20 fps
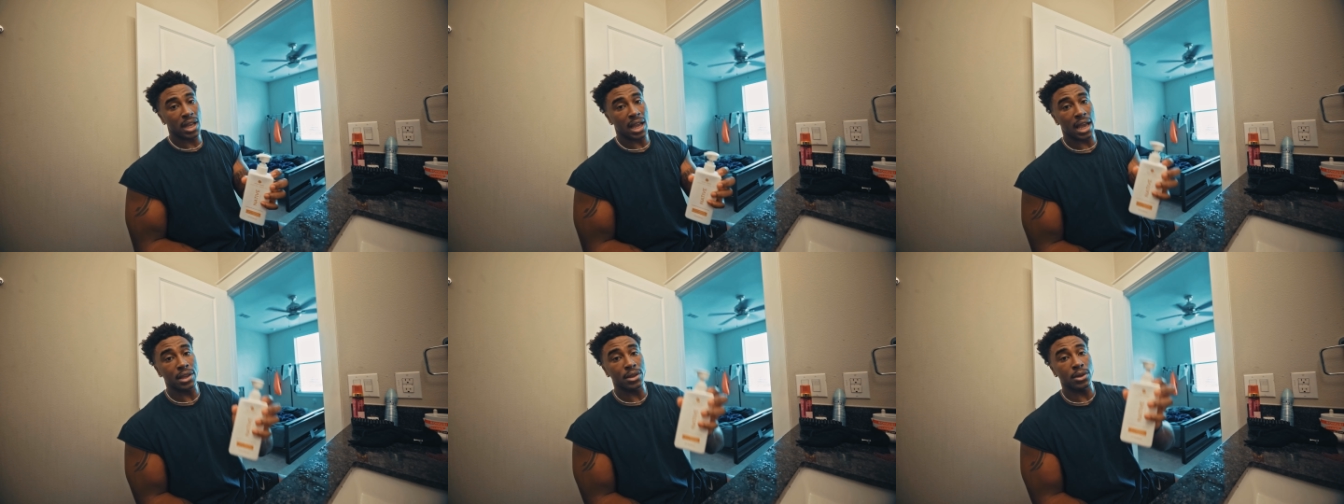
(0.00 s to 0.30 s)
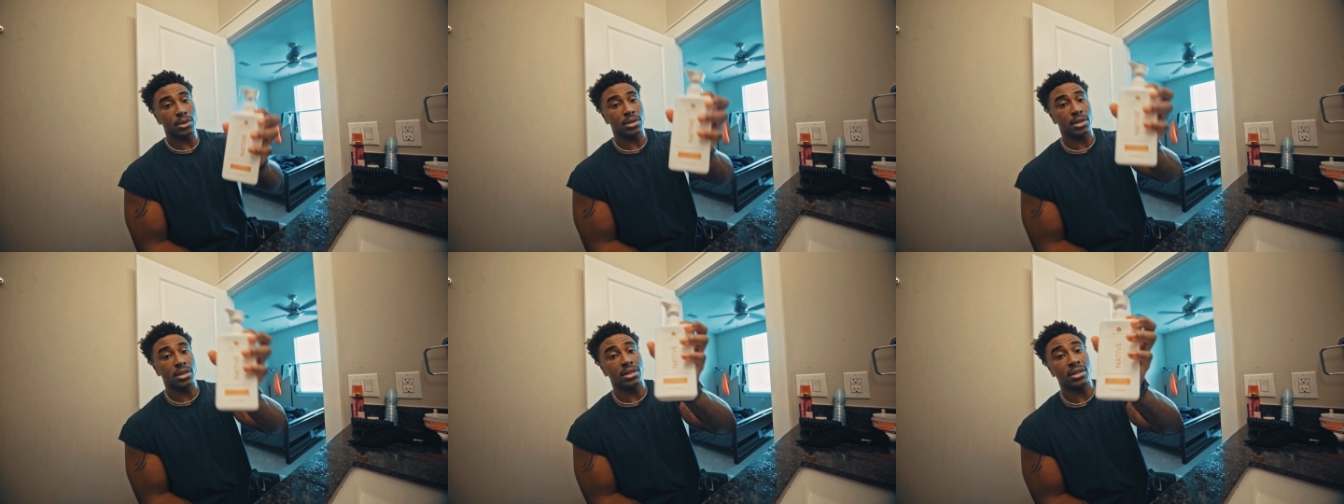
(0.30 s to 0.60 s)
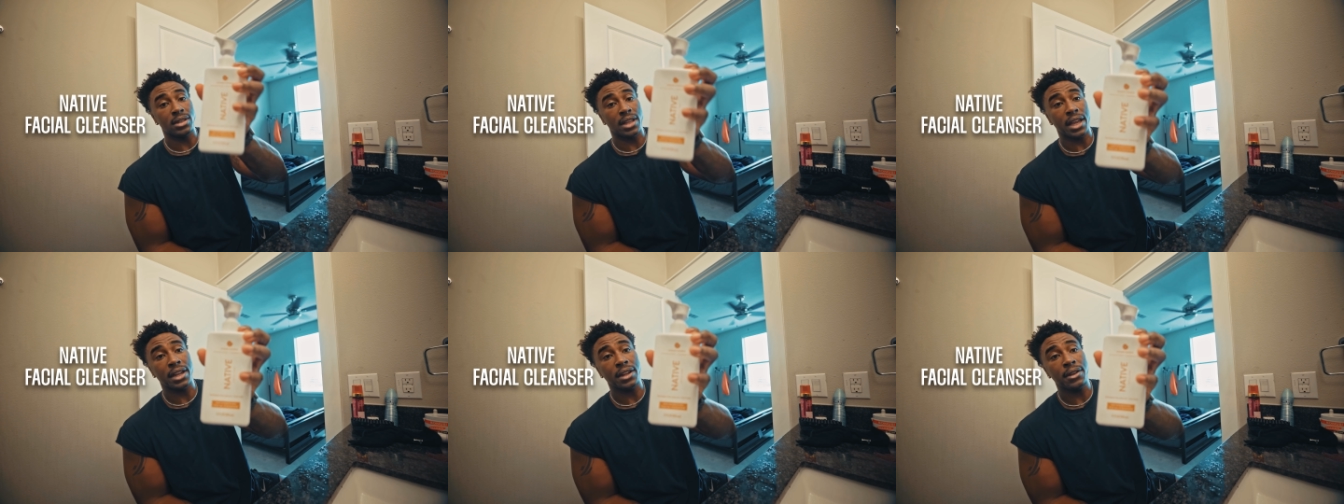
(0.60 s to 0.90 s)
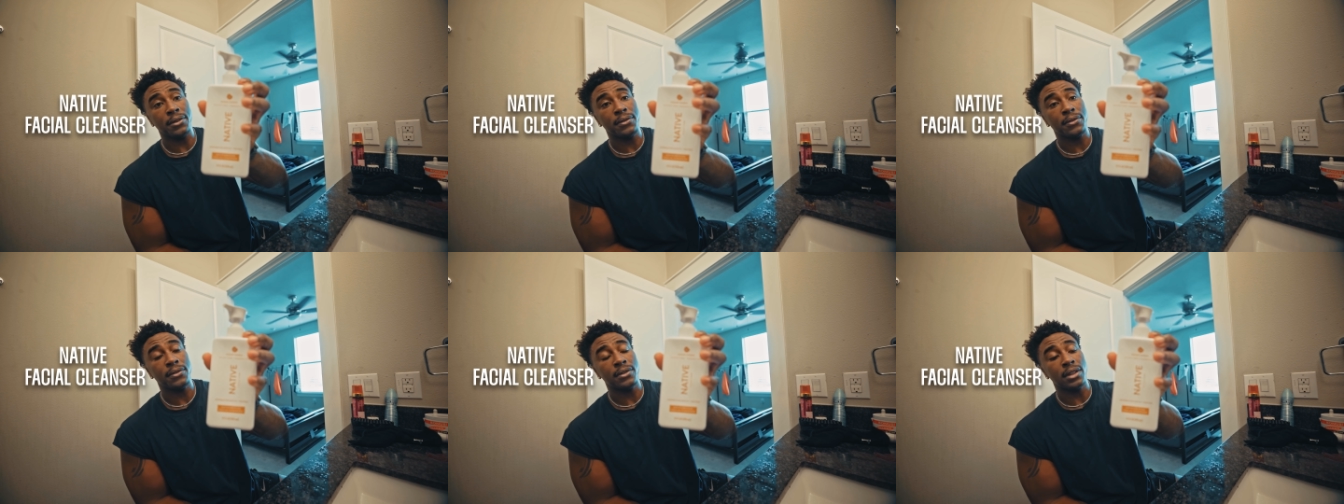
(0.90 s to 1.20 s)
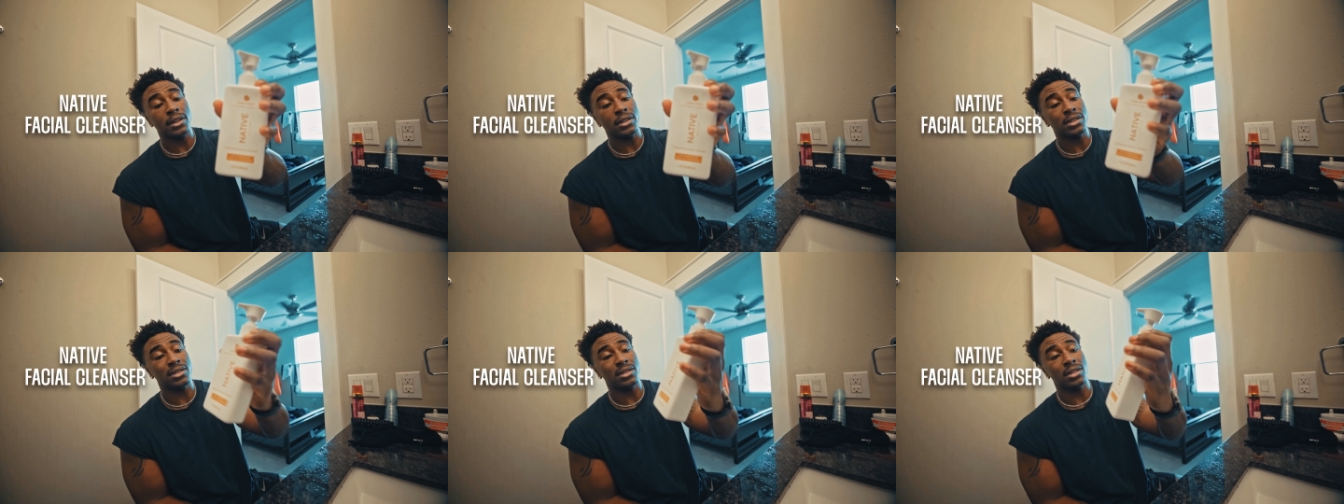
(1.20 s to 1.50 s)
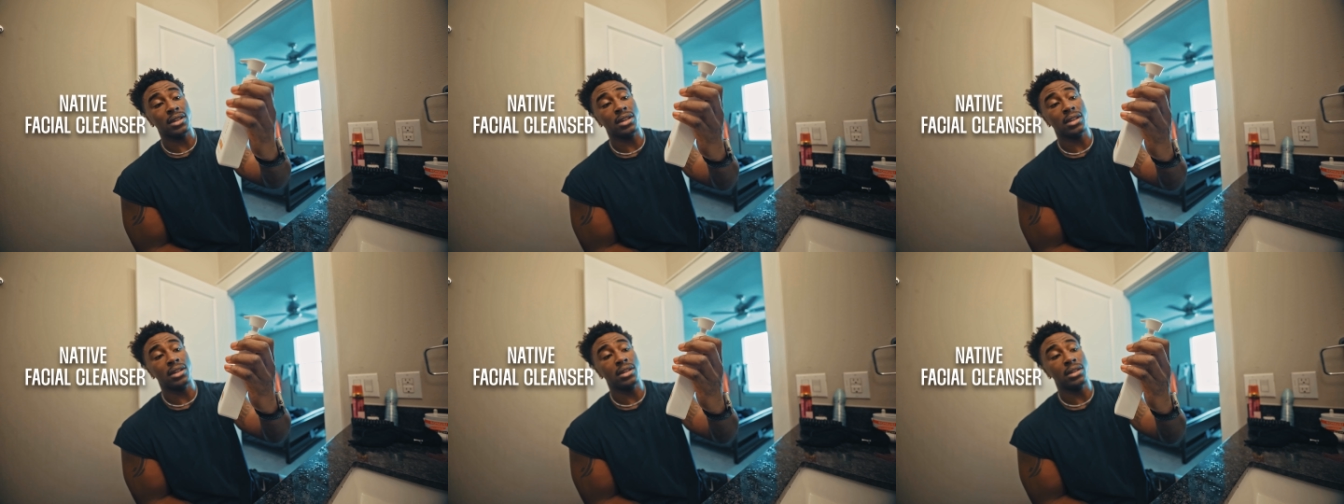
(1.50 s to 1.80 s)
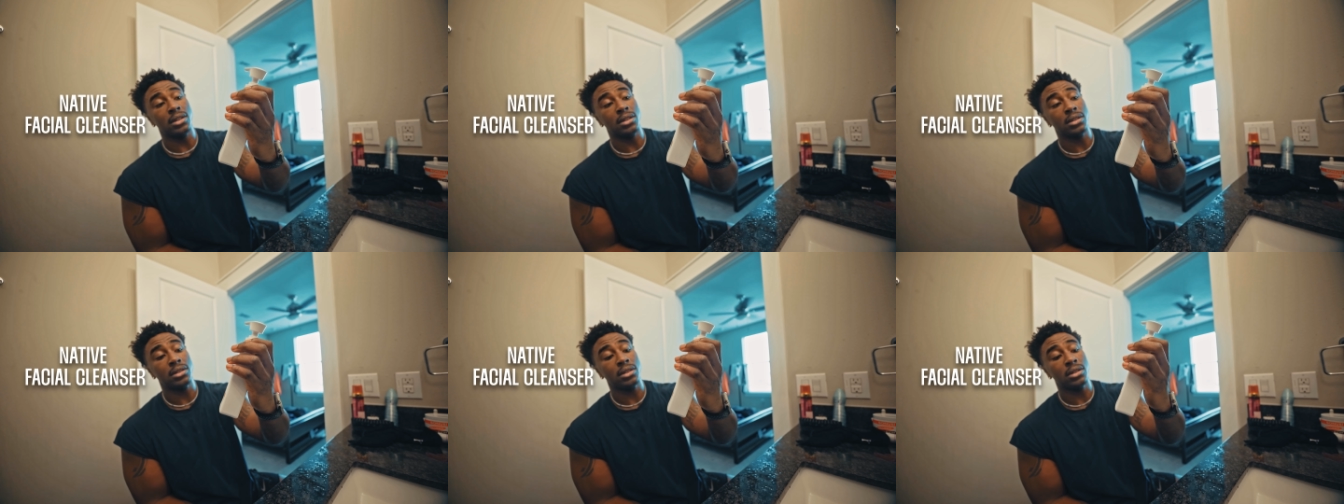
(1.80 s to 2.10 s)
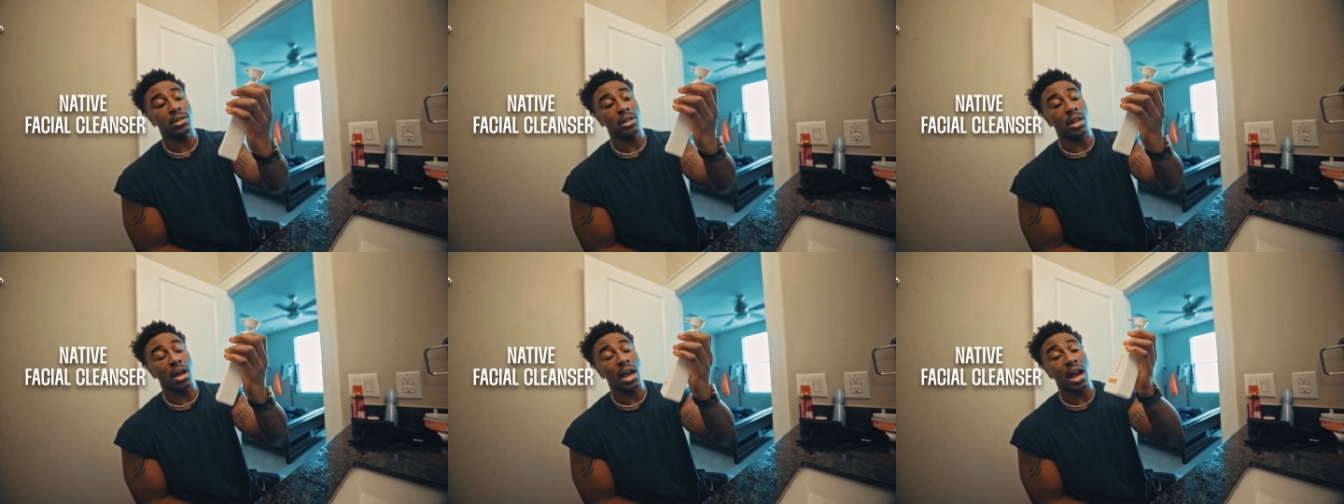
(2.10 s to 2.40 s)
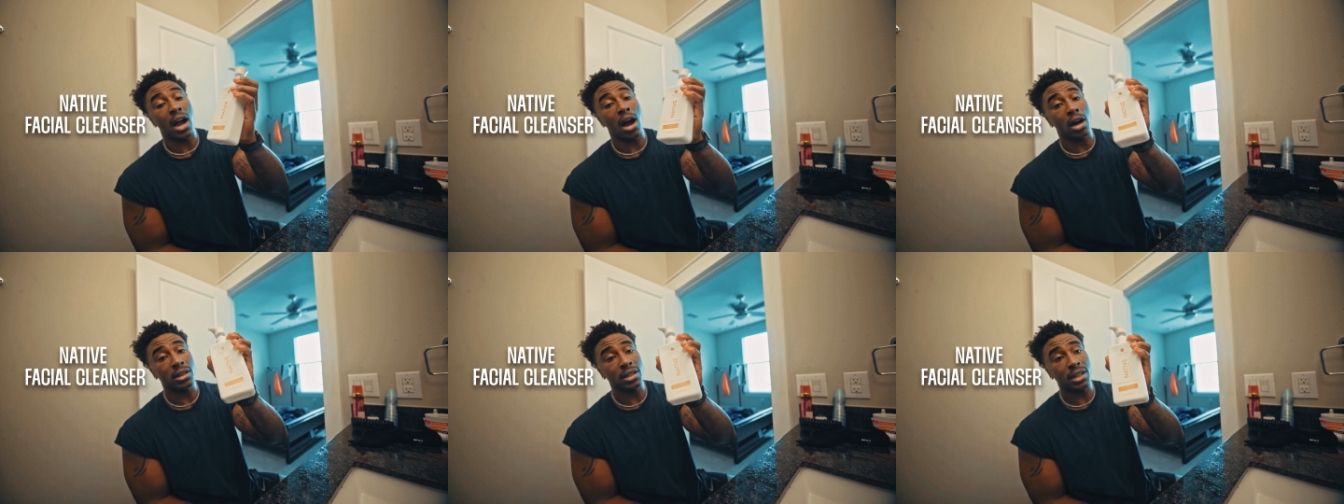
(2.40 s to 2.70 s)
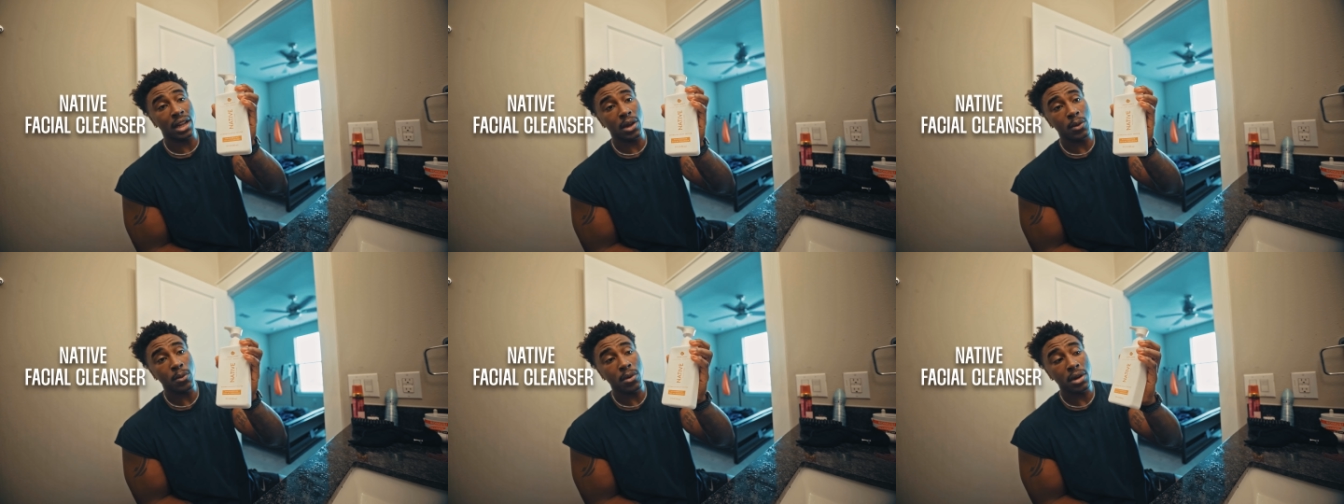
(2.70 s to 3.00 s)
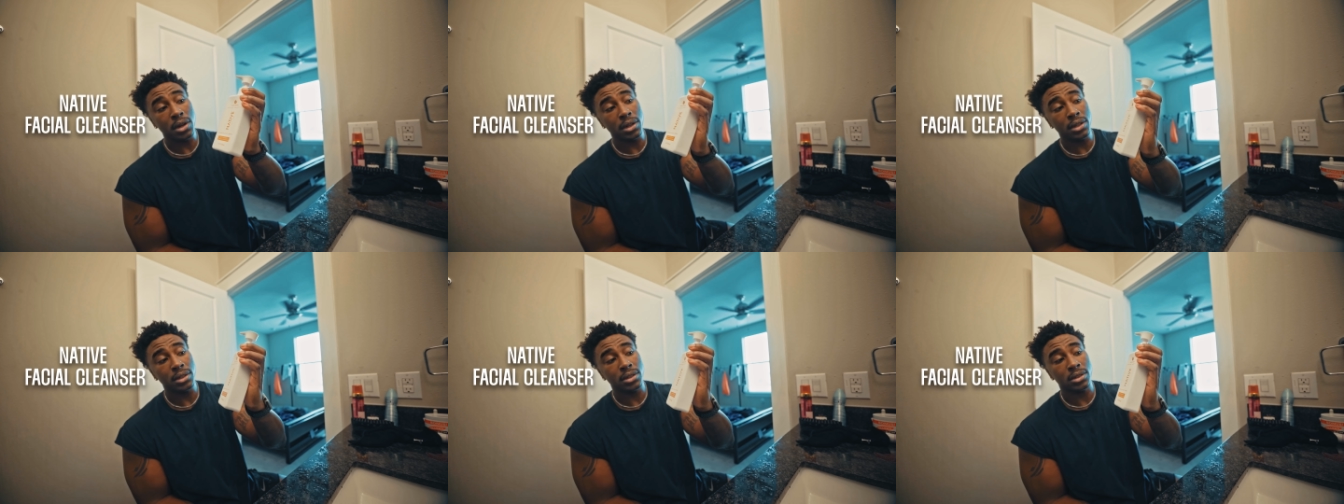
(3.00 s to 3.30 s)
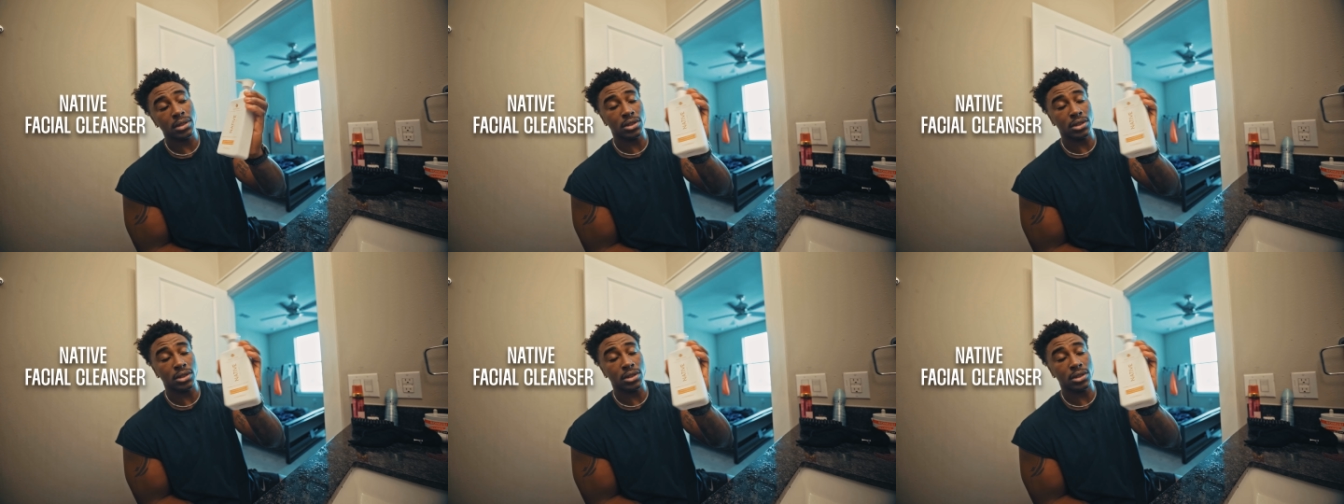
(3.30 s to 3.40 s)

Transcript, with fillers: I use this native. This is a like, holiday one,